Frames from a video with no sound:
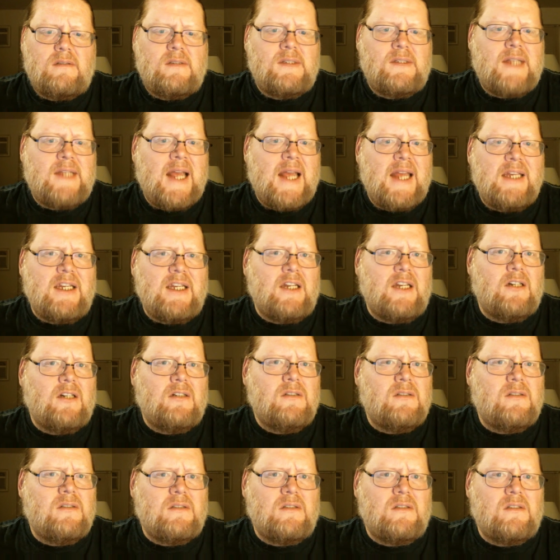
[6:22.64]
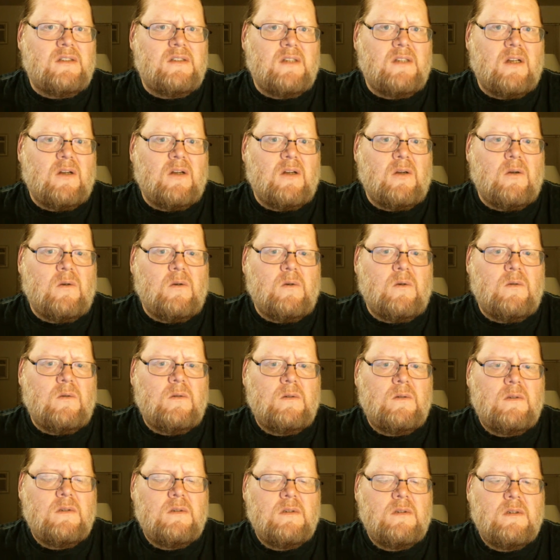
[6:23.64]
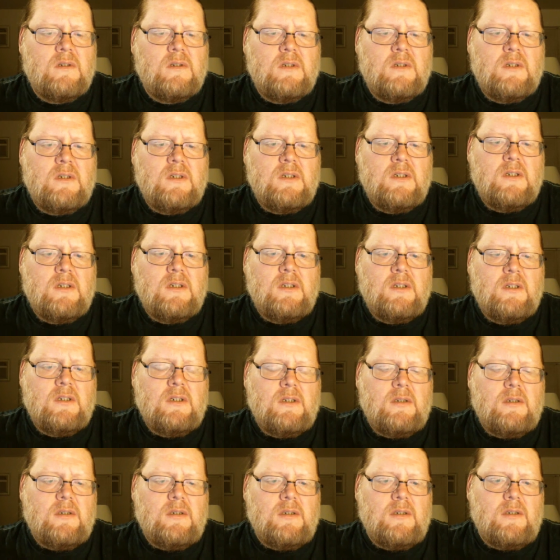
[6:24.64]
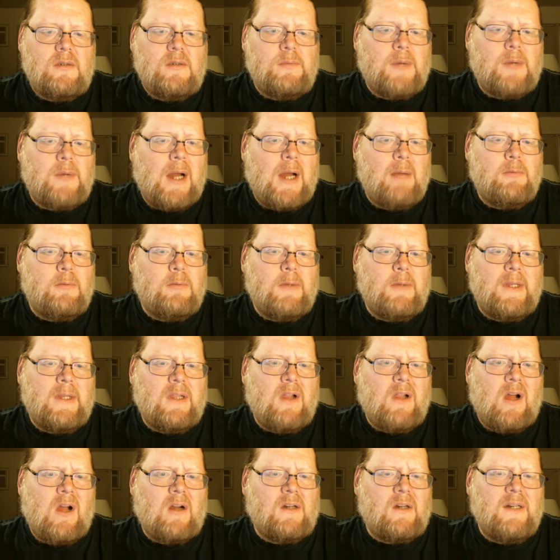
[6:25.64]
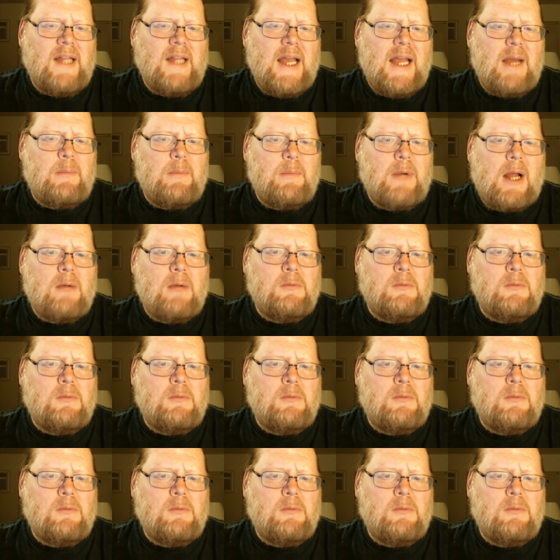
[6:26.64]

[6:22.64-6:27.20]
10 years or so, or probably longer than that,